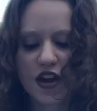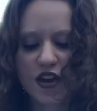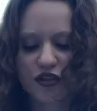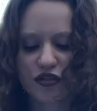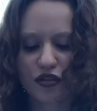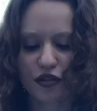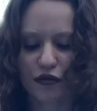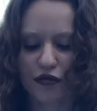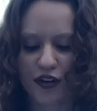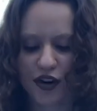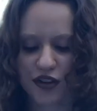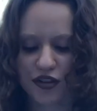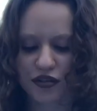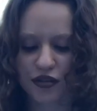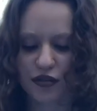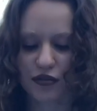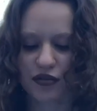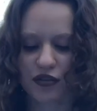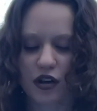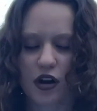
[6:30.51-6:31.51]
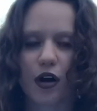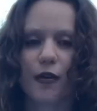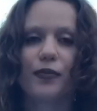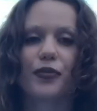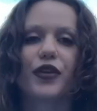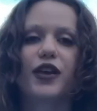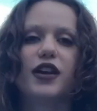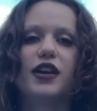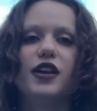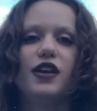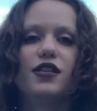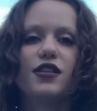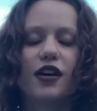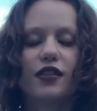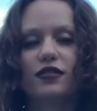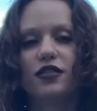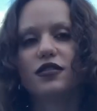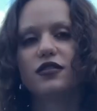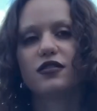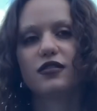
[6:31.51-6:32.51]
So first of all, he
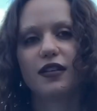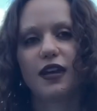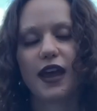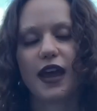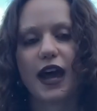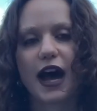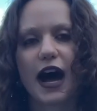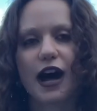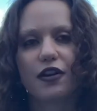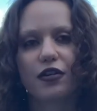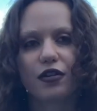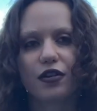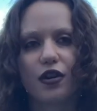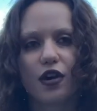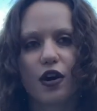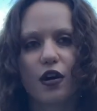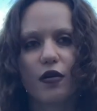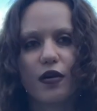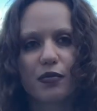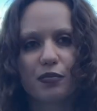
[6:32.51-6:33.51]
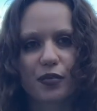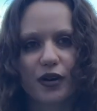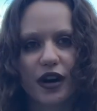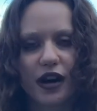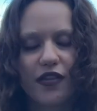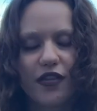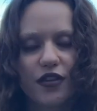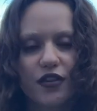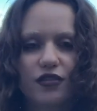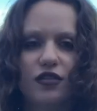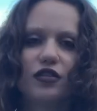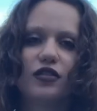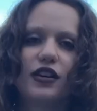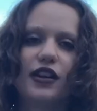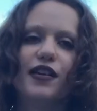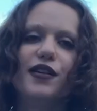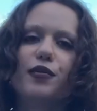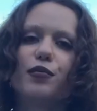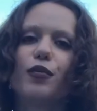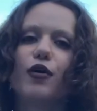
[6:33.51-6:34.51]
doesn't say, I don't know, in parentheses
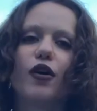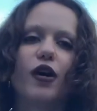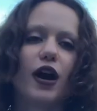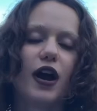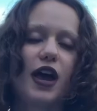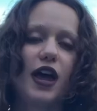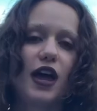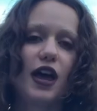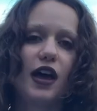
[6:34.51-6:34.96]
anymore.